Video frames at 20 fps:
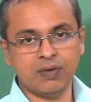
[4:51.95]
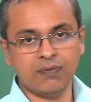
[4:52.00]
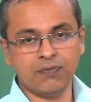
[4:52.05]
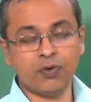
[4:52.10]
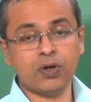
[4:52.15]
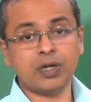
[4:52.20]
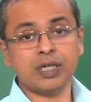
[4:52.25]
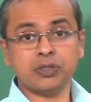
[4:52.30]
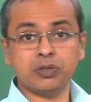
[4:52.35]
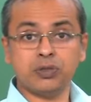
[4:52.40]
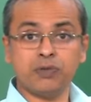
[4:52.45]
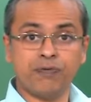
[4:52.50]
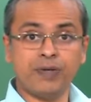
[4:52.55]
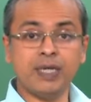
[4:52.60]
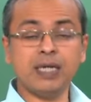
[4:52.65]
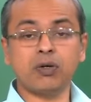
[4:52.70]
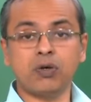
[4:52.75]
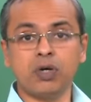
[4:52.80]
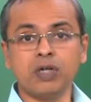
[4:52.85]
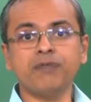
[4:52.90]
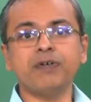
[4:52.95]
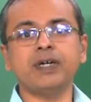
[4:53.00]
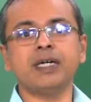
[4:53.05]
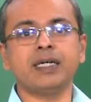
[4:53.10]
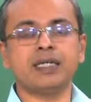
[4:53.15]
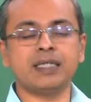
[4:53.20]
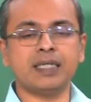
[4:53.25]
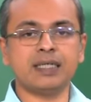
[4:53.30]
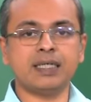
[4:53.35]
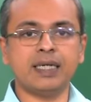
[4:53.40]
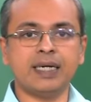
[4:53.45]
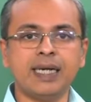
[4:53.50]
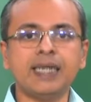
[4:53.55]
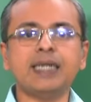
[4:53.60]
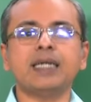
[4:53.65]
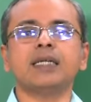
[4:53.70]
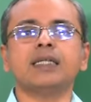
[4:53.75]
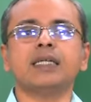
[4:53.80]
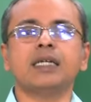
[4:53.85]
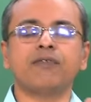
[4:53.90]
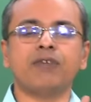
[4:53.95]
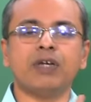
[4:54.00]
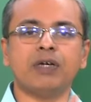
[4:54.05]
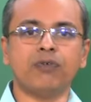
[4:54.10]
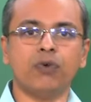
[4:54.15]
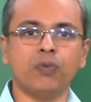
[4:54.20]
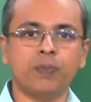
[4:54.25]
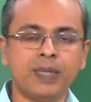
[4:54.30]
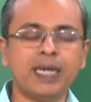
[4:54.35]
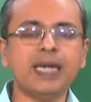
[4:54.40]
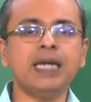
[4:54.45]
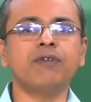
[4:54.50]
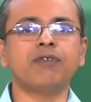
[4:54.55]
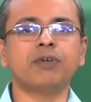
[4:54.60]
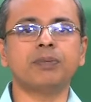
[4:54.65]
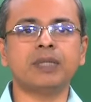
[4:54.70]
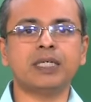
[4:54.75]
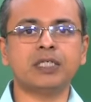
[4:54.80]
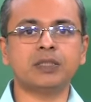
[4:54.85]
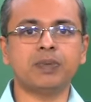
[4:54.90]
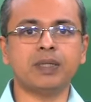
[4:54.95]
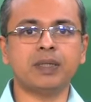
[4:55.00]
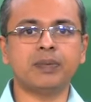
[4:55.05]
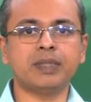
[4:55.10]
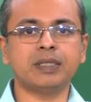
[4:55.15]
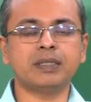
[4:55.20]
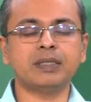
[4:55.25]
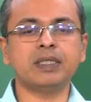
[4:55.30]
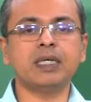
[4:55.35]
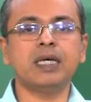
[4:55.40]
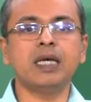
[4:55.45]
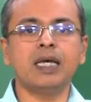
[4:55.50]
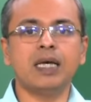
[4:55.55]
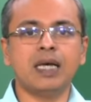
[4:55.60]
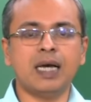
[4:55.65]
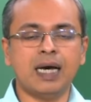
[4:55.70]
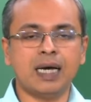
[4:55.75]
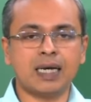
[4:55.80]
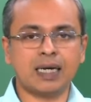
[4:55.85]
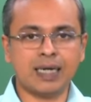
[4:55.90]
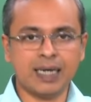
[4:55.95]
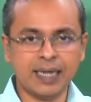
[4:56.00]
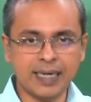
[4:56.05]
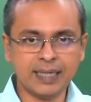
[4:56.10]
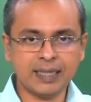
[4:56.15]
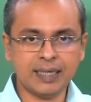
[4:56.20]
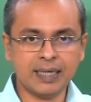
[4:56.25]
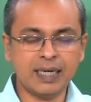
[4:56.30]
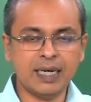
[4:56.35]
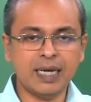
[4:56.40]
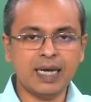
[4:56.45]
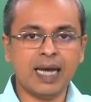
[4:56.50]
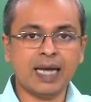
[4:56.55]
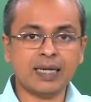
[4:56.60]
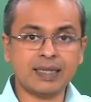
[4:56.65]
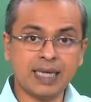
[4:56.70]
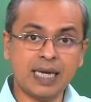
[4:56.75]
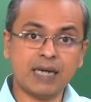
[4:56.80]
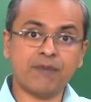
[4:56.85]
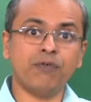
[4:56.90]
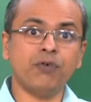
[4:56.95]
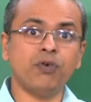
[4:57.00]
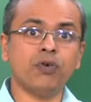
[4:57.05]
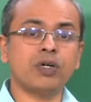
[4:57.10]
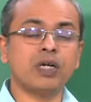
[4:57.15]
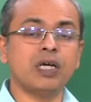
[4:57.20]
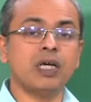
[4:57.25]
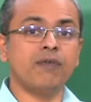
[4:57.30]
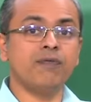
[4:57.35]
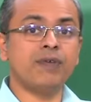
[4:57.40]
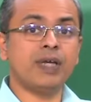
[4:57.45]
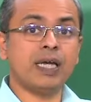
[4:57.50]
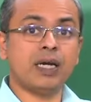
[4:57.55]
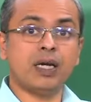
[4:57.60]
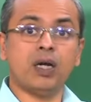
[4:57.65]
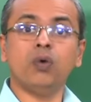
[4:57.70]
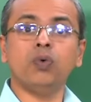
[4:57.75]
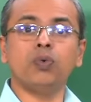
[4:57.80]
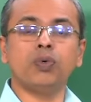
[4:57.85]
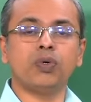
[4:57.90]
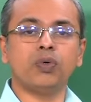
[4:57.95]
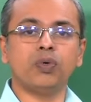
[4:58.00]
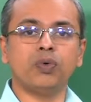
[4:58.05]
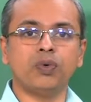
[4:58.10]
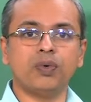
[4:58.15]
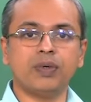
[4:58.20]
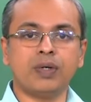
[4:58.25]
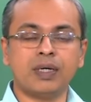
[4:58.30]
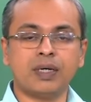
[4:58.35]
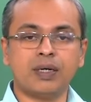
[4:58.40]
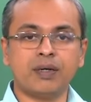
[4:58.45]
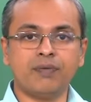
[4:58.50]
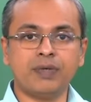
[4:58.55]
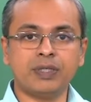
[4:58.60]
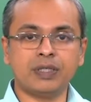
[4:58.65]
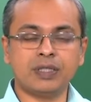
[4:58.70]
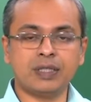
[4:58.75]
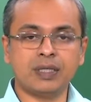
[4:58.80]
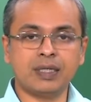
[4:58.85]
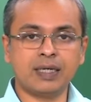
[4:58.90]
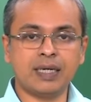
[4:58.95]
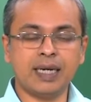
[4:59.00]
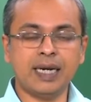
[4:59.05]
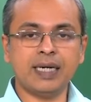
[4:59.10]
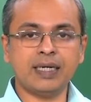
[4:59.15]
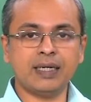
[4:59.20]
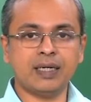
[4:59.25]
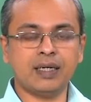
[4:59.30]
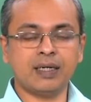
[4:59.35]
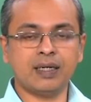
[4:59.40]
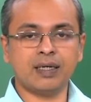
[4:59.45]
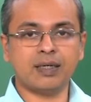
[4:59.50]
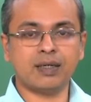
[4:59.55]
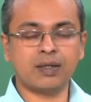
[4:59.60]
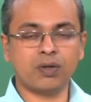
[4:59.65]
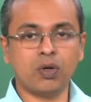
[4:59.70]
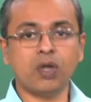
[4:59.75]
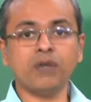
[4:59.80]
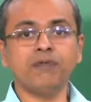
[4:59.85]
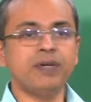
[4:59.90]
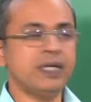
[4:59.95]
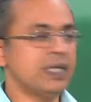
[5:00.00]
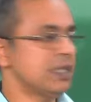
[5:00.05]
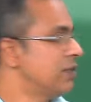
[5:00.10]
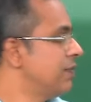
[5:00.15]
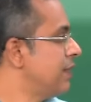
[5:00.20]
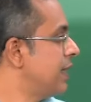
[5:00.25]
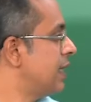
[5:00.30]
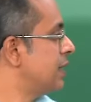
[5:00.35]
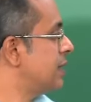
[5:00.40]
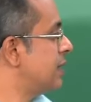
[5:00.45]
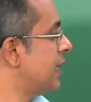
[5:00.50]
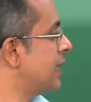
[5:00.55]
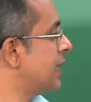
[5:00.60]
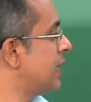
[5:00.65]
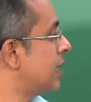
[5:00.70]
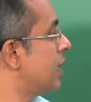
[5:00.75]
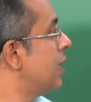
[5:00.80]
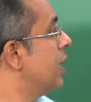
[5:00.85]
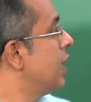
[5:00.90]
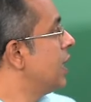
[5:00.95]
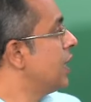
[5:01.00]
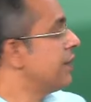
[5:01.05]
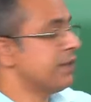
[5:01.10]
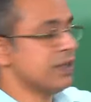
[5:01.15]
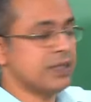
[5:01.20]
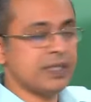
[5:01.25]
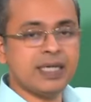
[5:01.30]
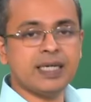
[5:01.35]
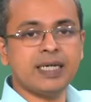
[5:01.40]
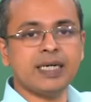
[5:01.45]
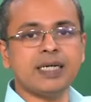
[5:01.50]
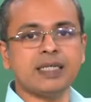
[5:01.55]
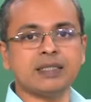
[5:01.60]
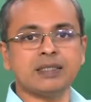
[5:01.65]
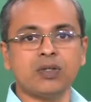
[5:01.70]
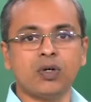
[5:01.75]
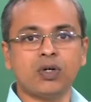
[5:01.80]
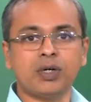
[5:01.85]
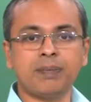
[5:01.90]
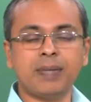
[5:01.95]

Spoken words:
For us to feel confident that the data that we have obtained from the experiments are correct, and therefore, we can now with great confidence we can say that if the theory does not